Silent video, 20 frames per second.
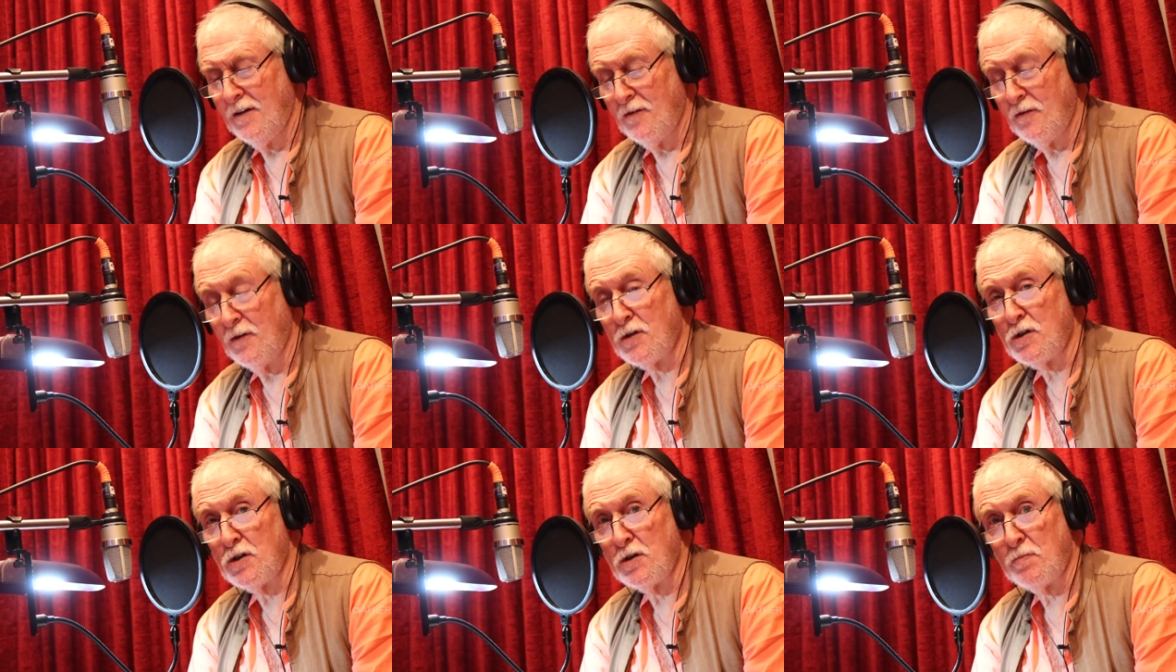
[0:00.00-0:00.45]

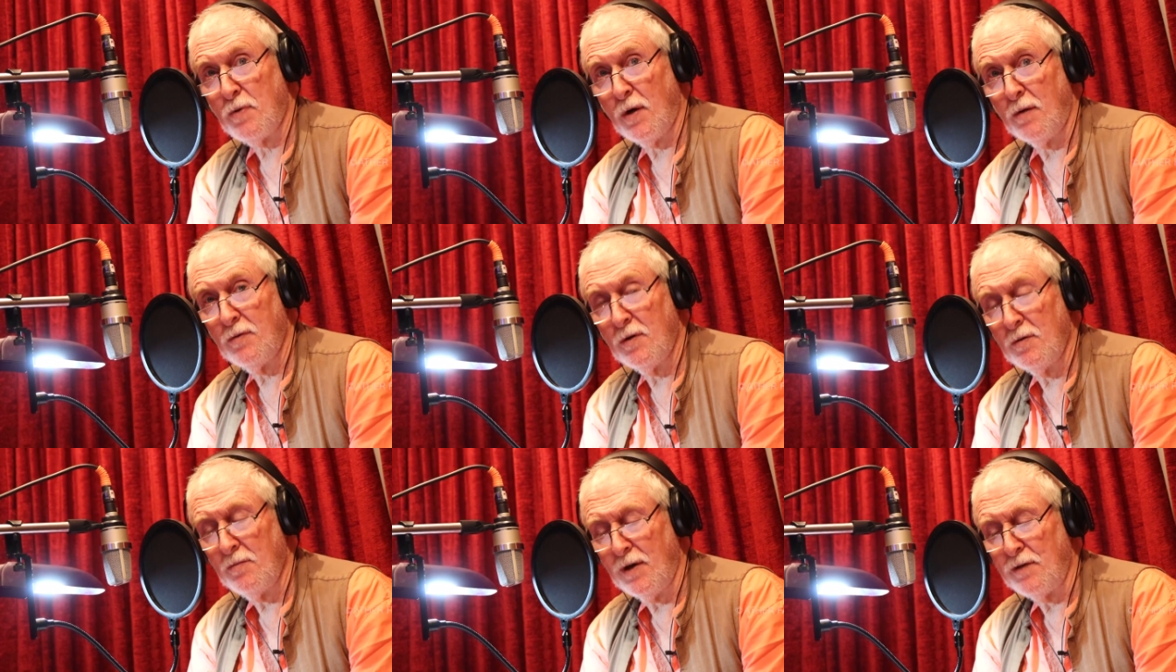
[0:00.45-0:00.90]
This is
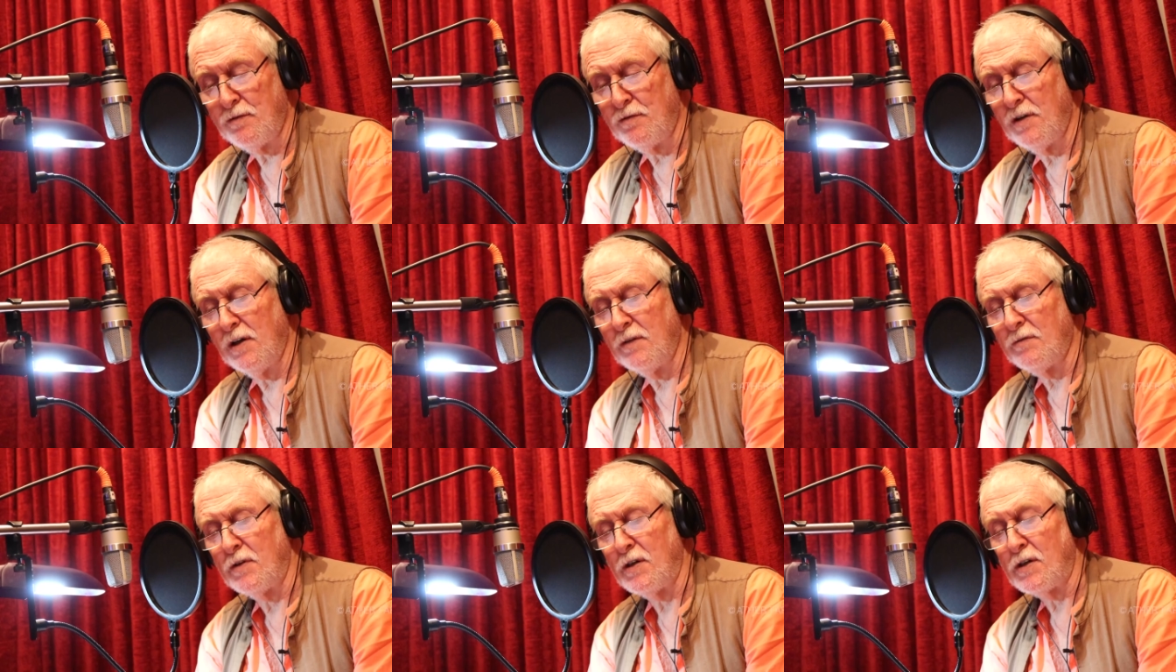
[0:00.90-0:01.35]
probably my
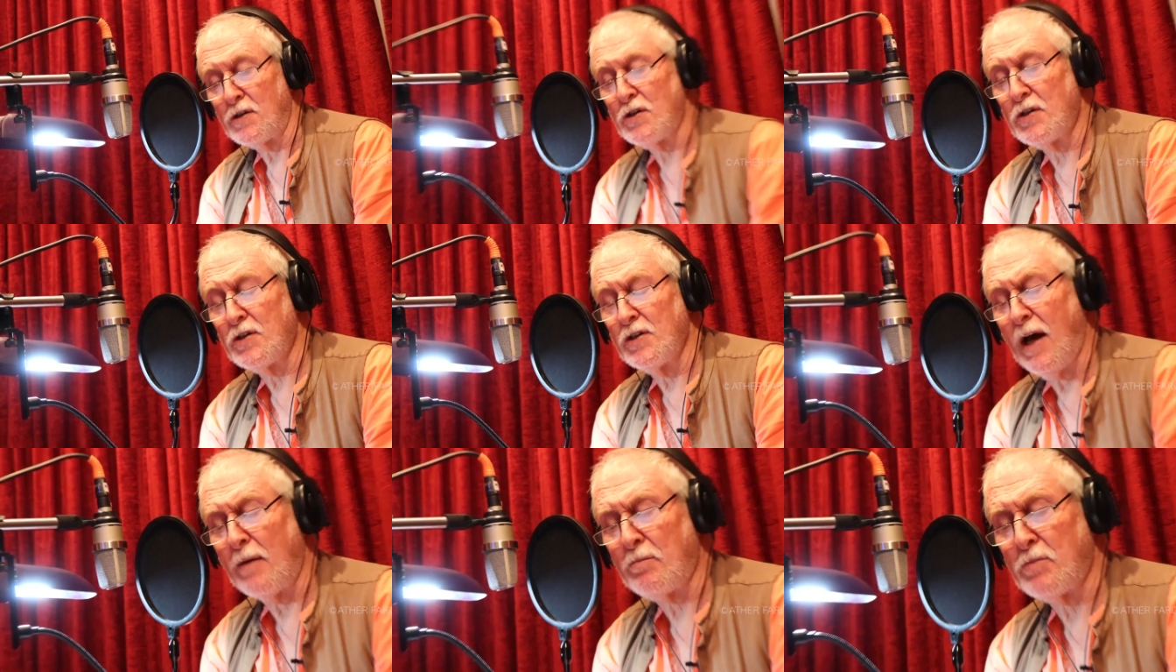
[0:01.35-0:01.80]
favorite,
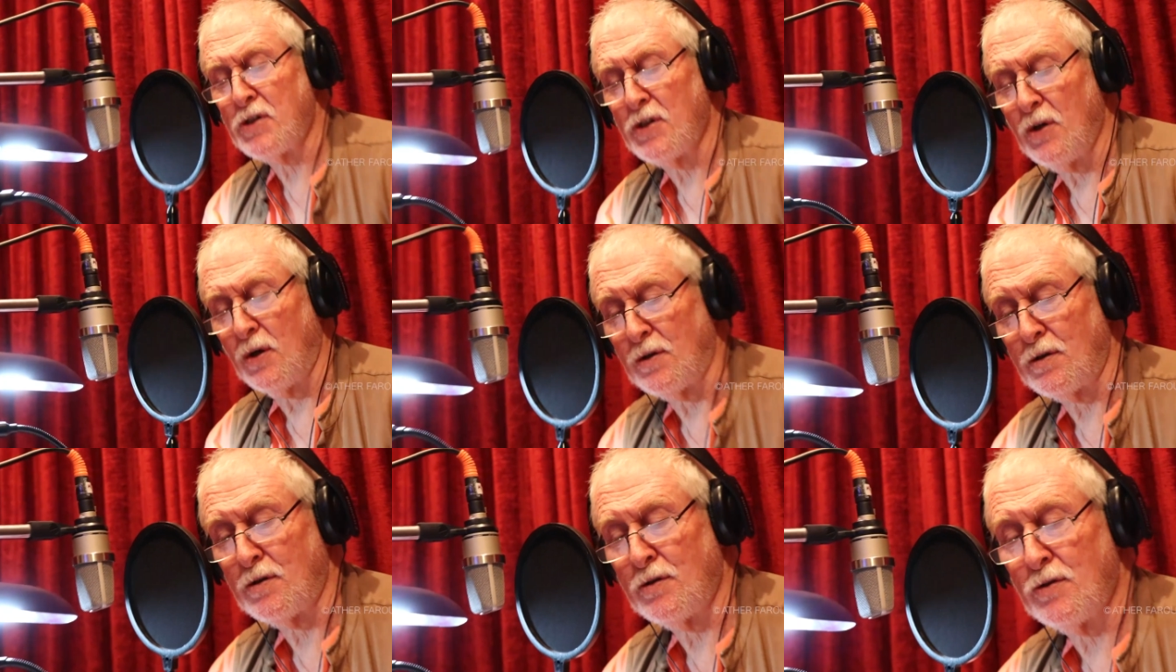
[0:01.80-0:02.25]

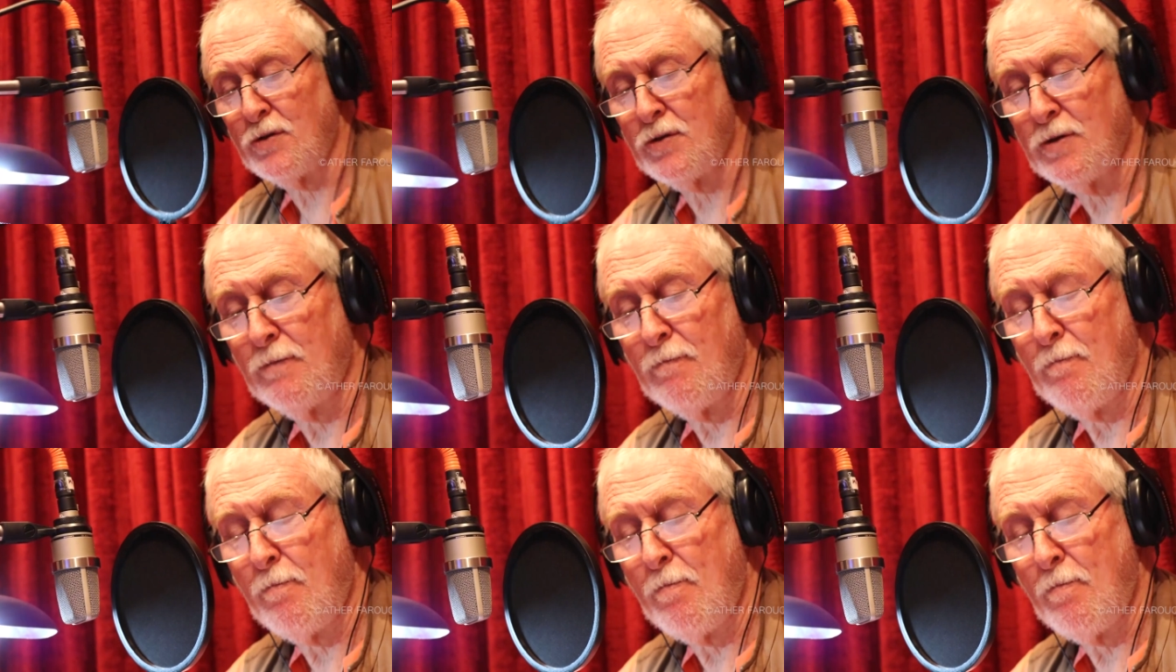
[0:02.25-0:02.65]
snapshots.